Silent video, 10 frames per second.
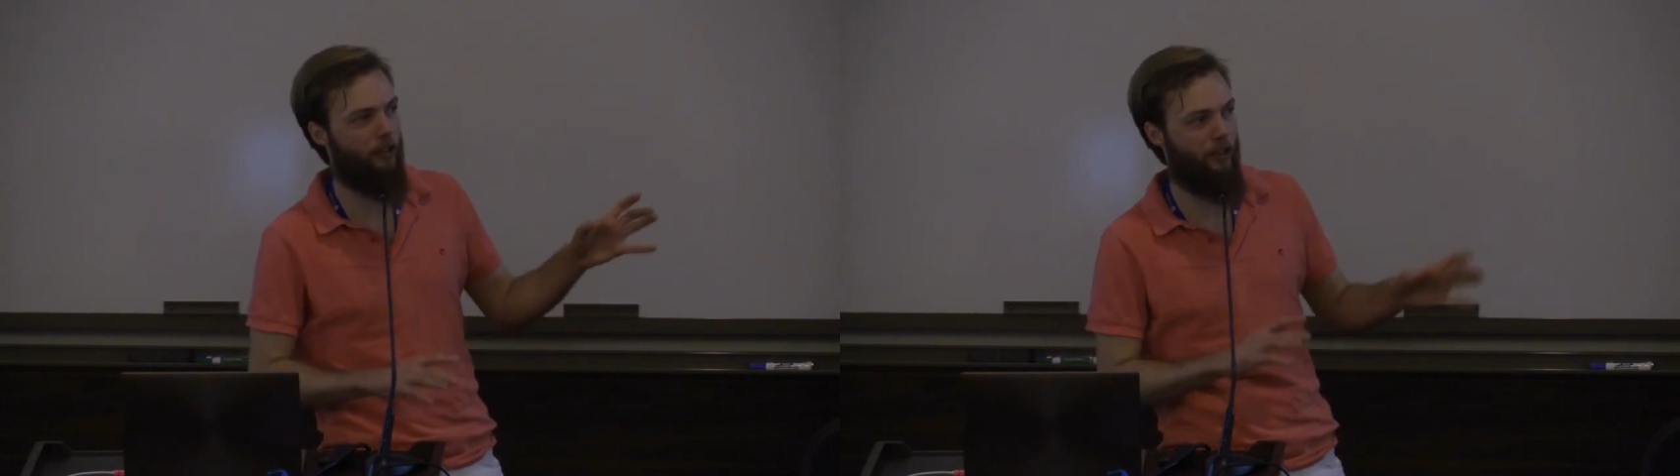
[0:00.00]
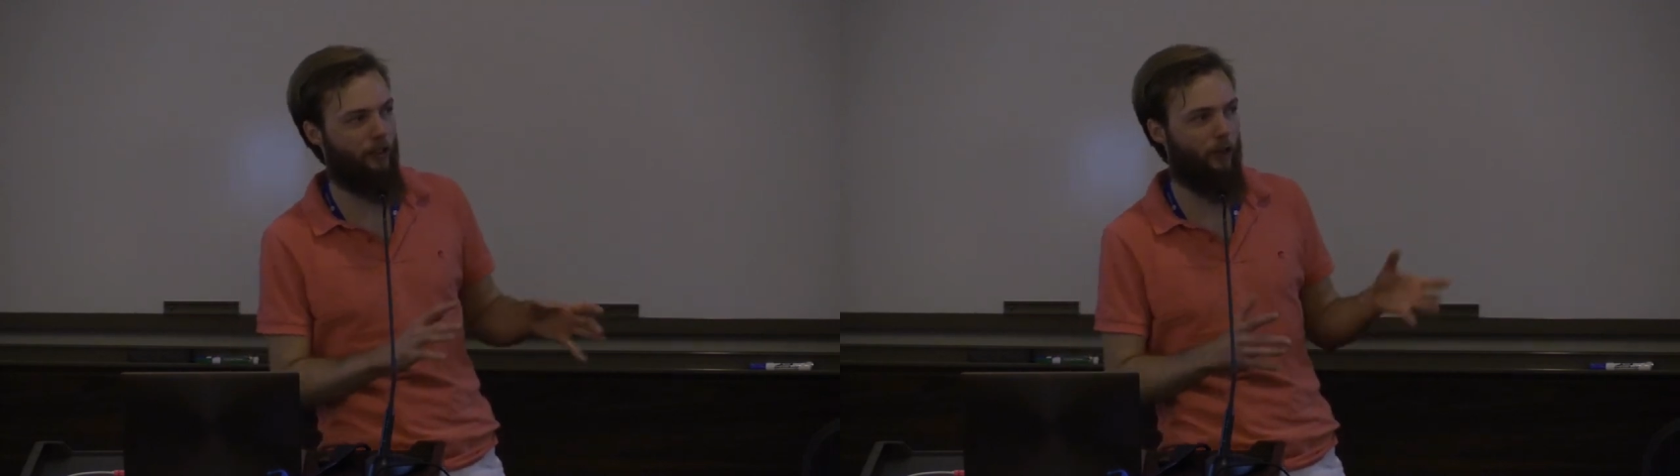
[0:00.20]

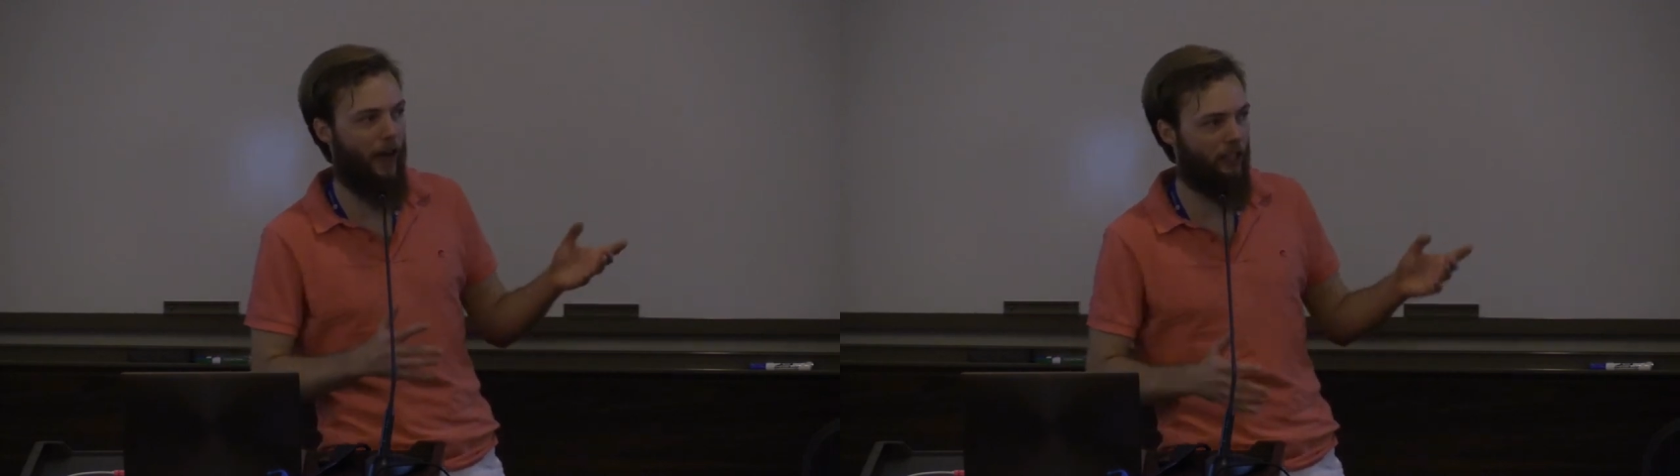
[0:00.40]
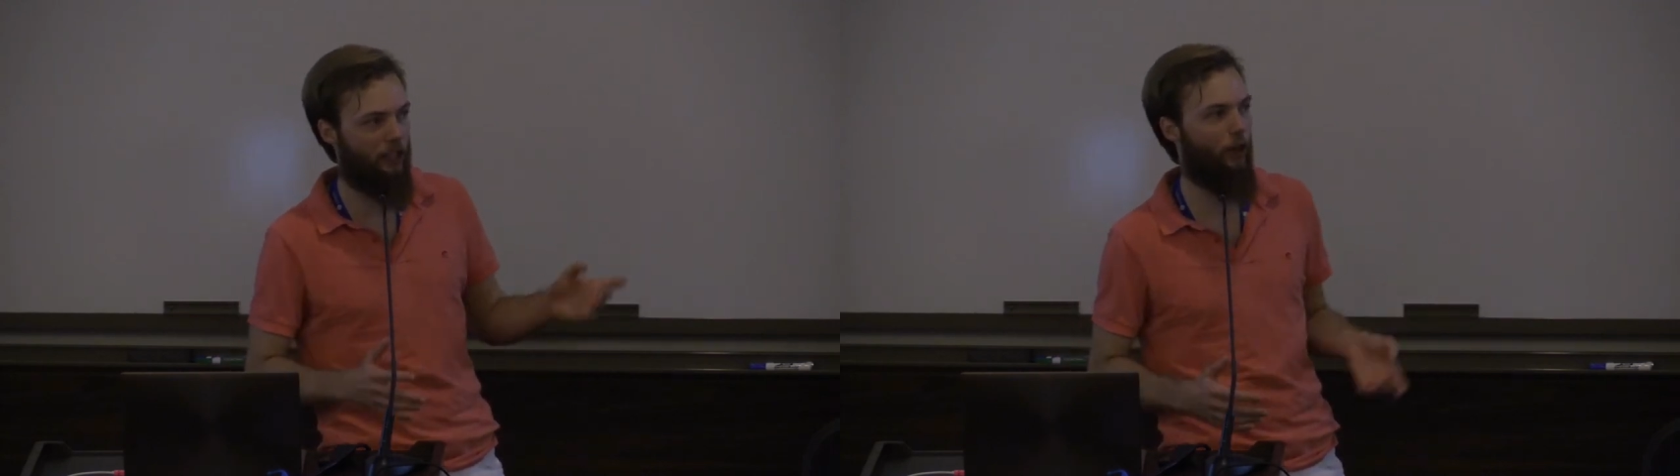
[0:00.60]
user
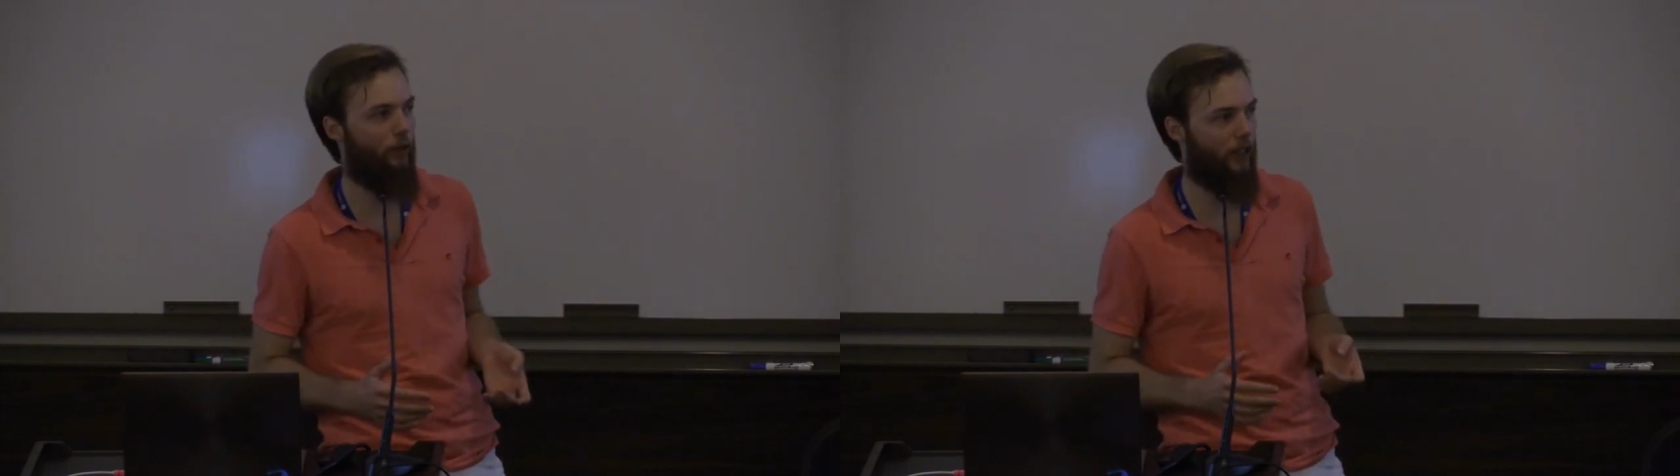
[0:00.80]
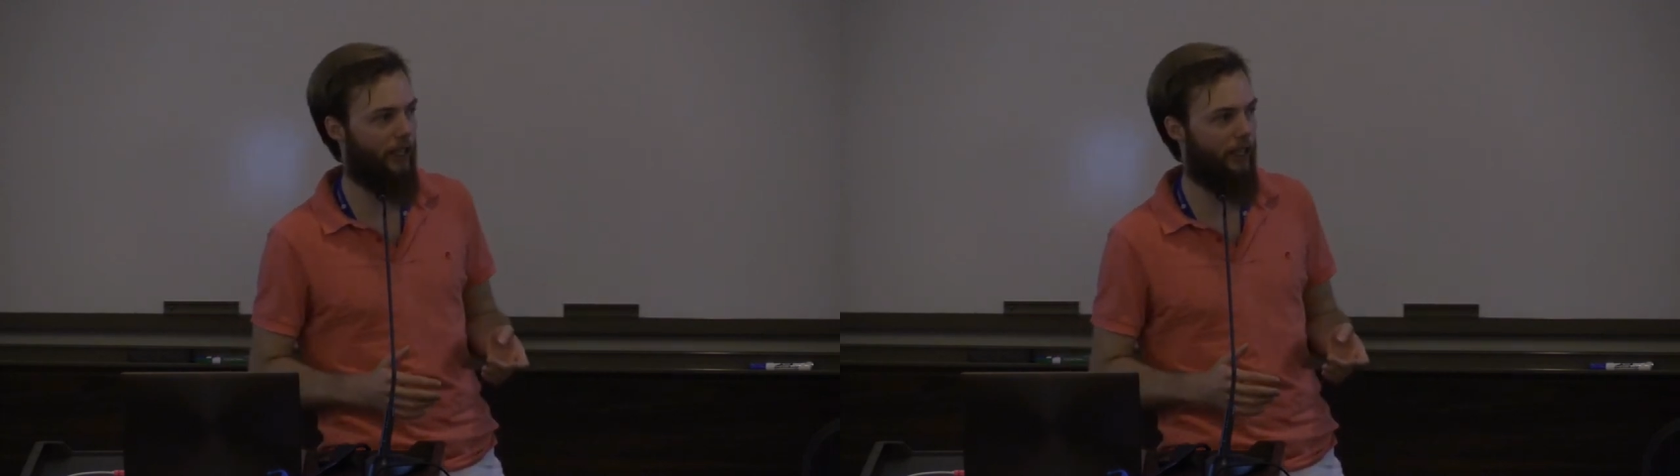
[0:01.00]
interaction
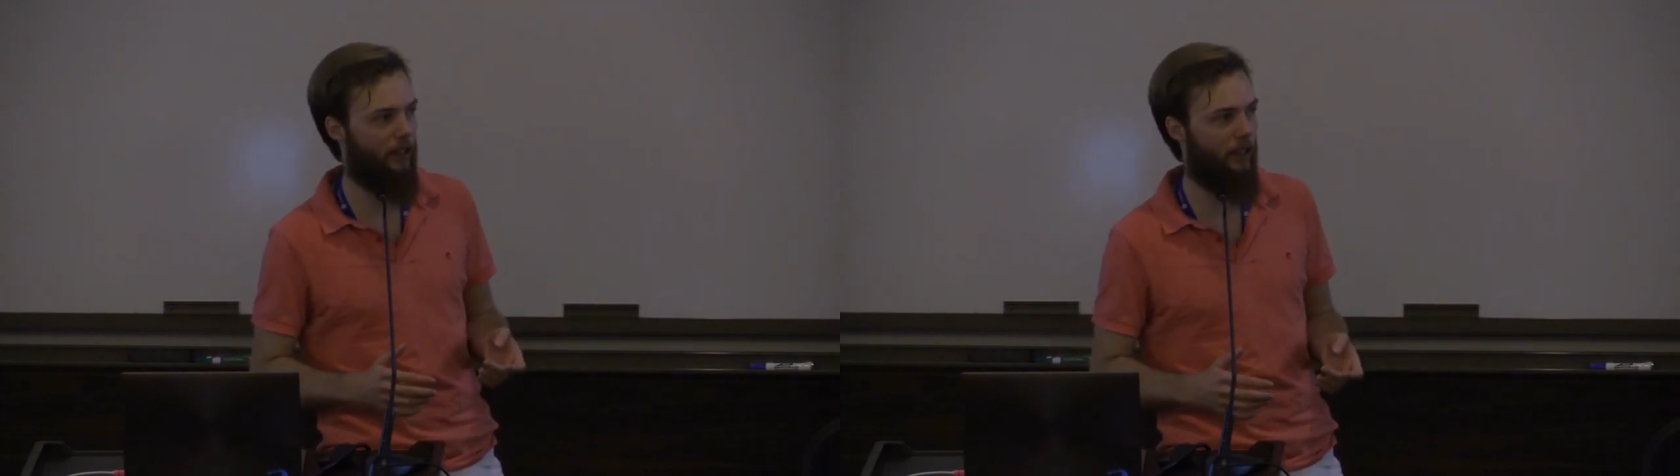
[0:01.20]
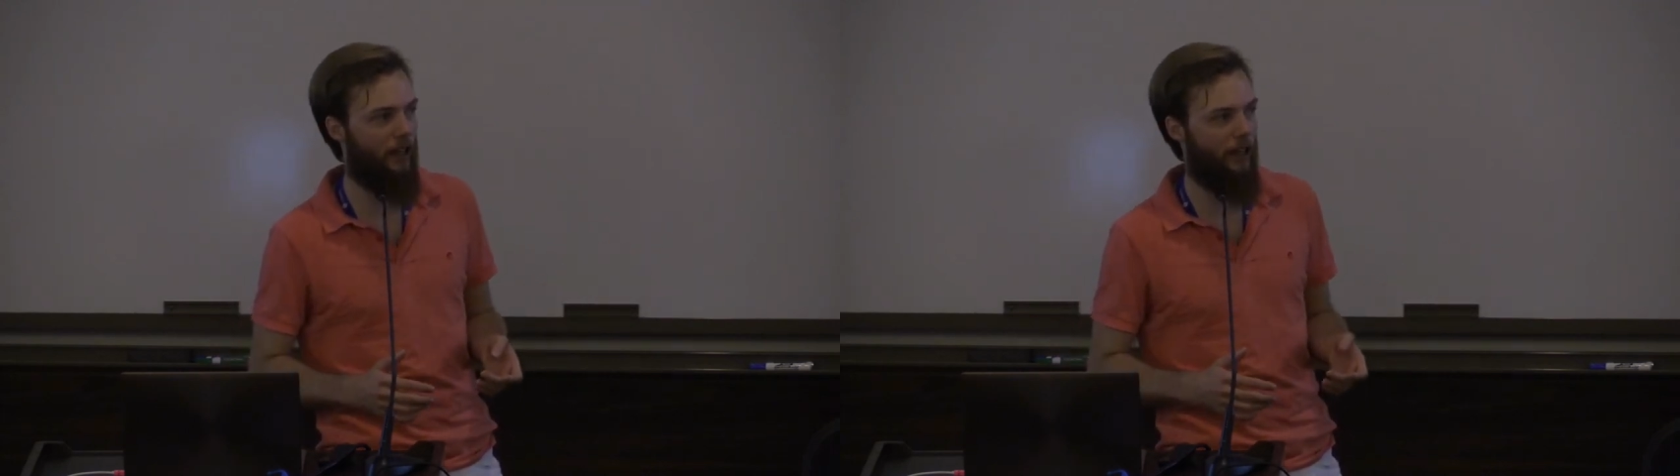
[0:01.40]
over
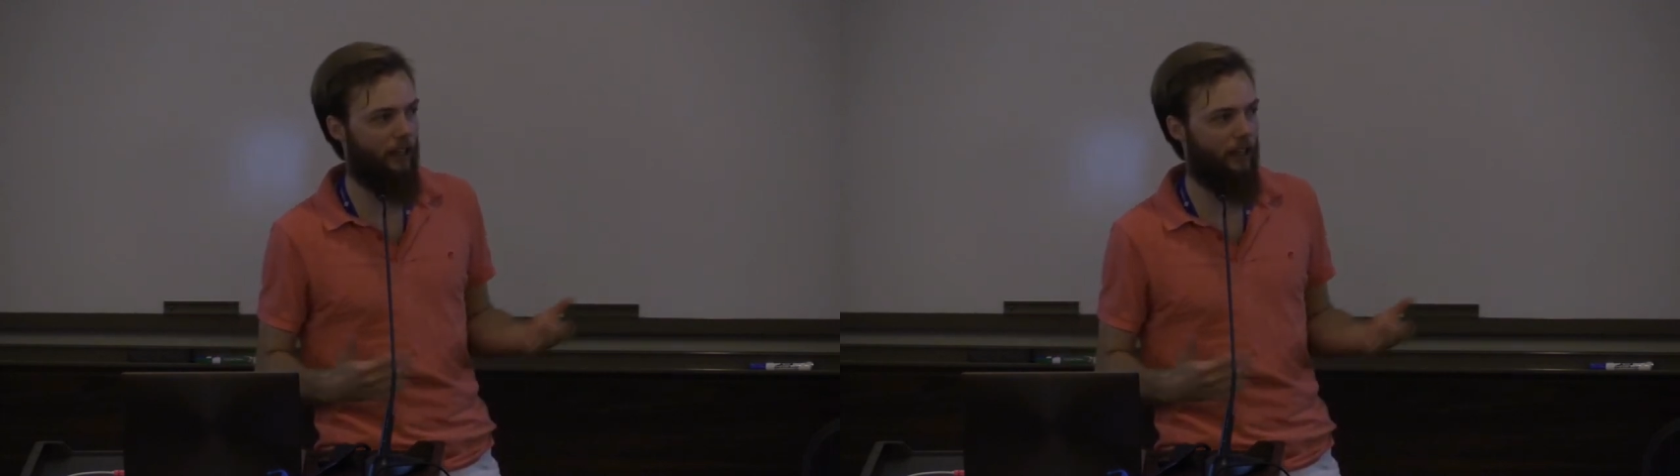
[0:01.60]
Git.